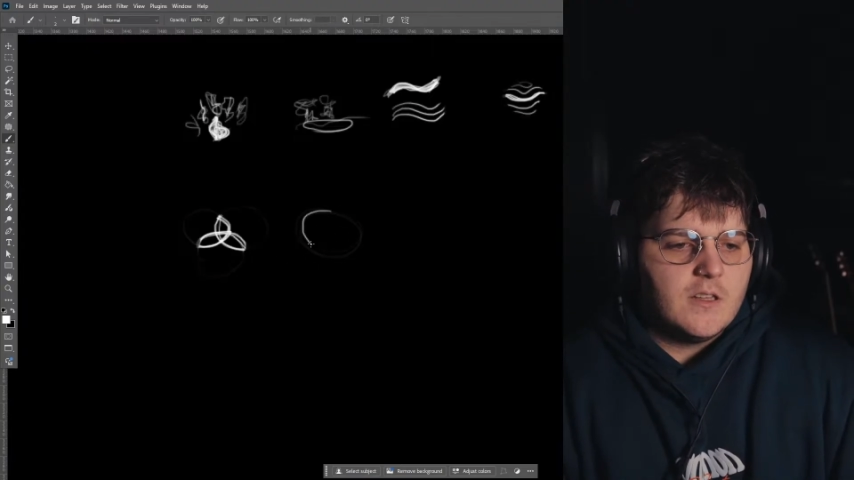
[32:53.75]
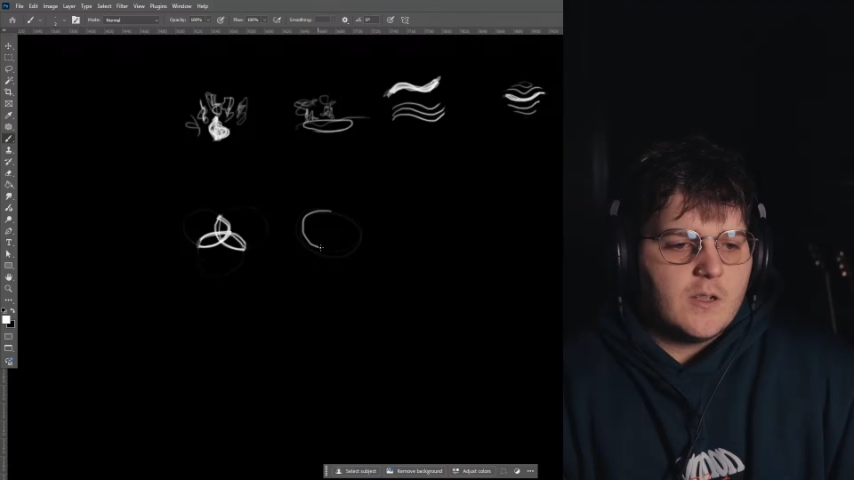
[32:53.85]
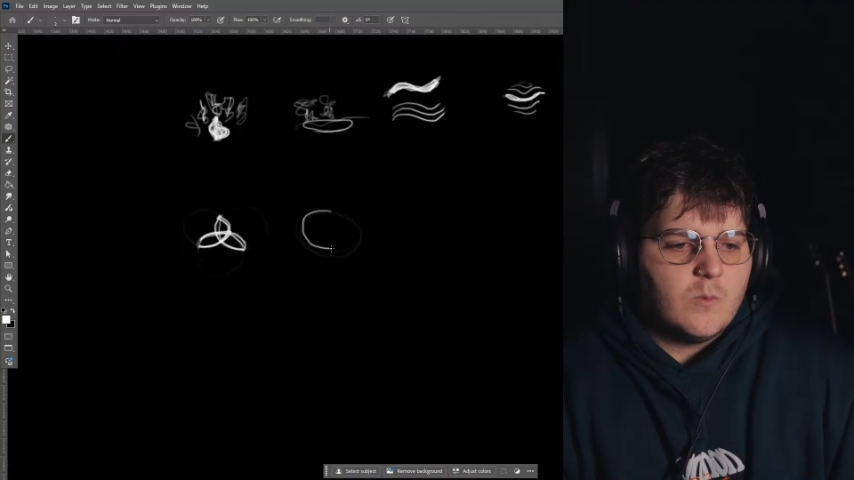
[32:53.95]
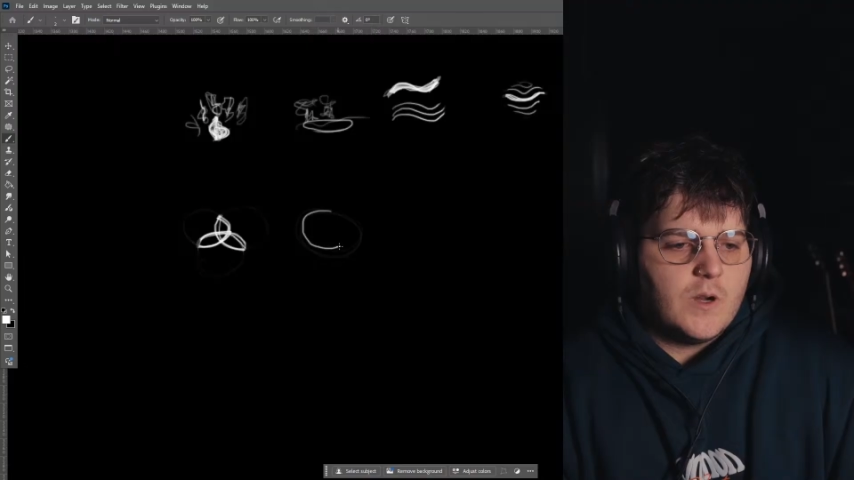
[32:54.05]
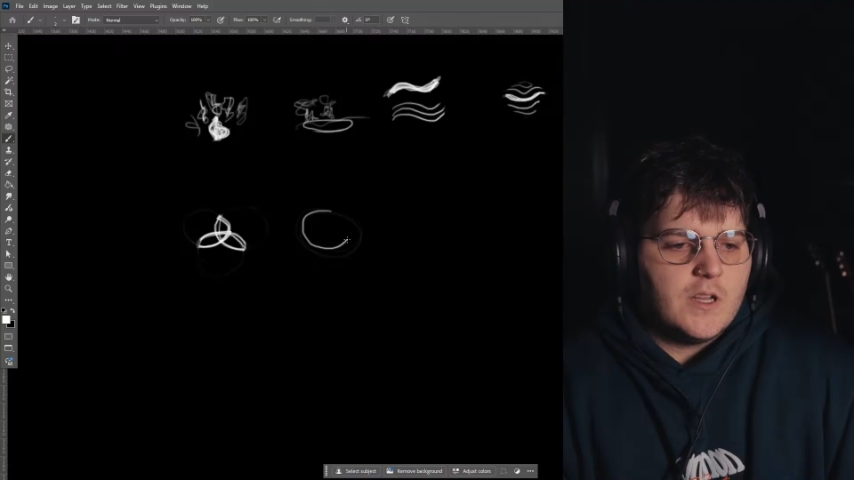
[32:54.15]
Like,
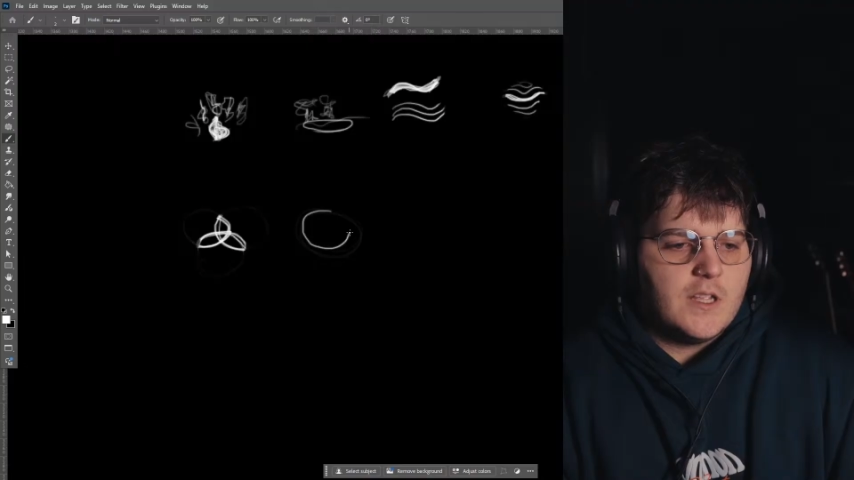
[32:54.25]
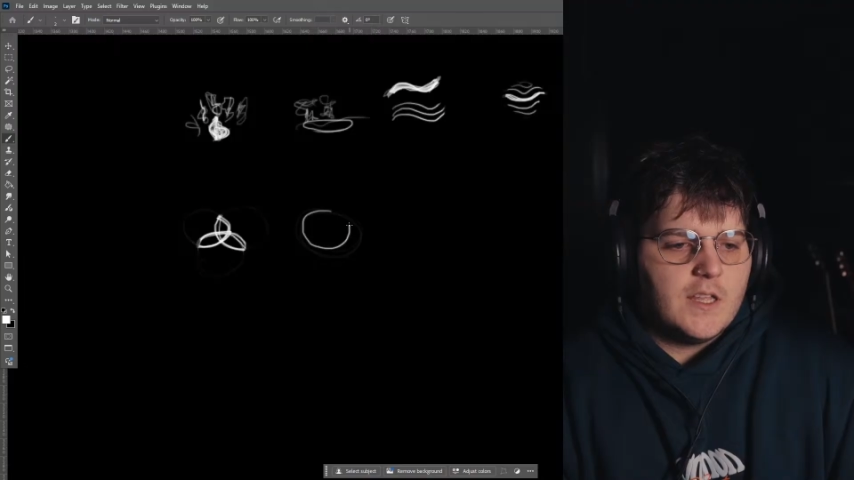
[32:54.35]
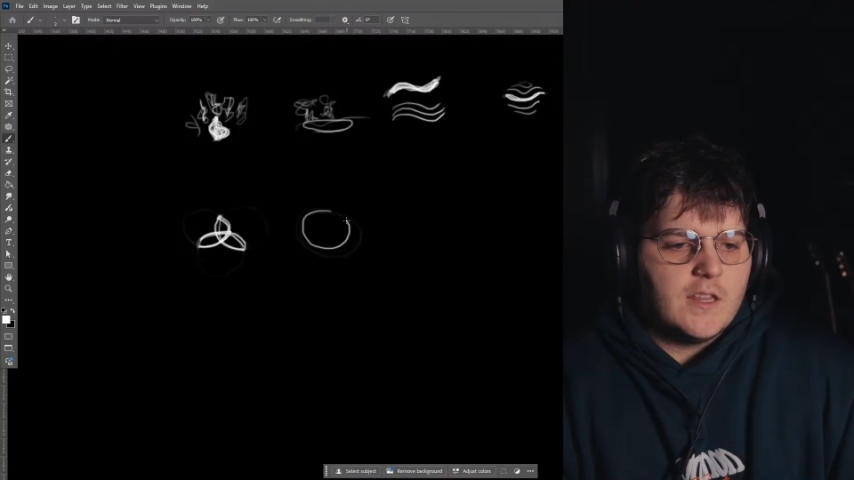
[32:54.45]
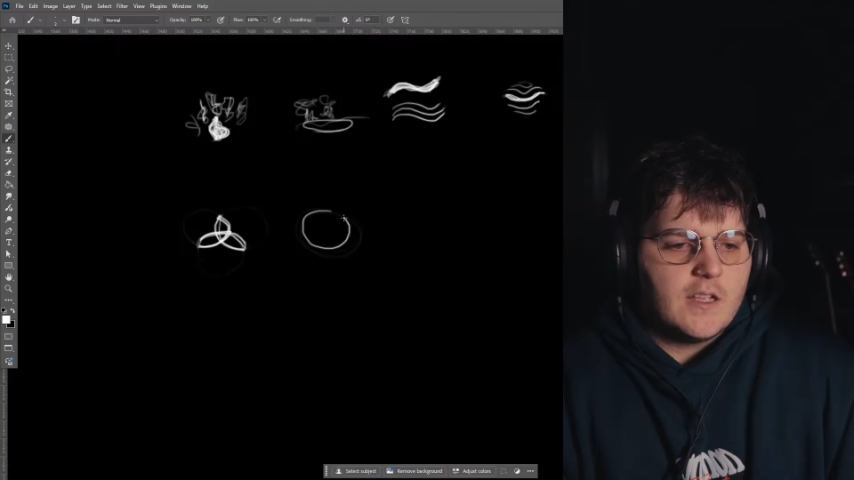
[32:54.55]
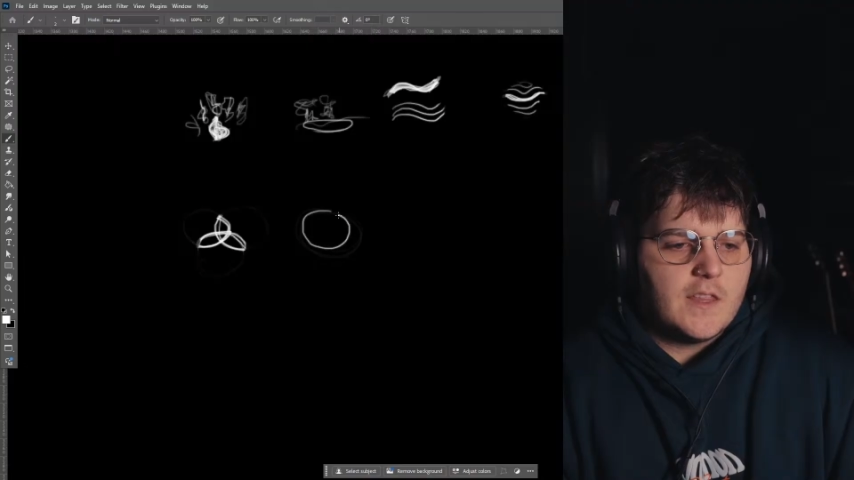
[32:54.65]
where you
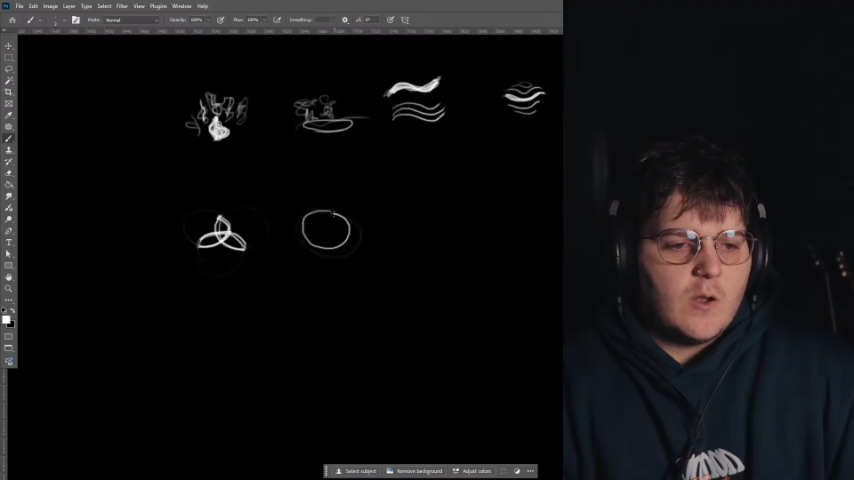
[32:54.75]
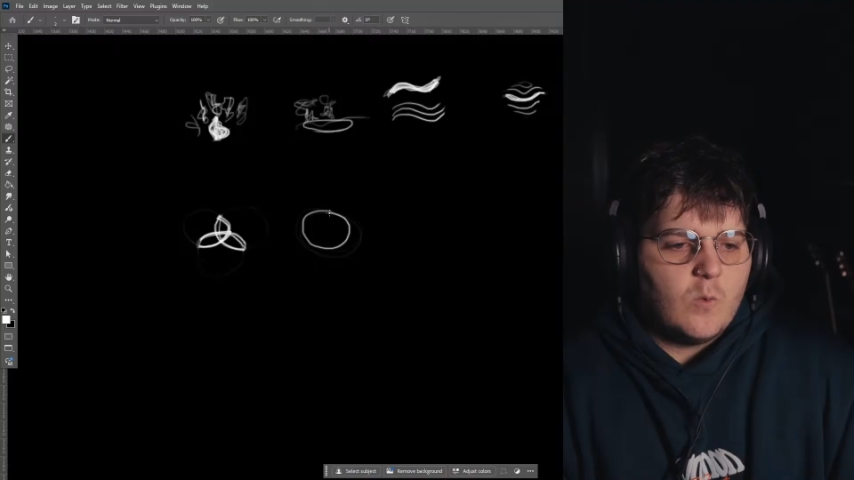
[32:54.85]
get like that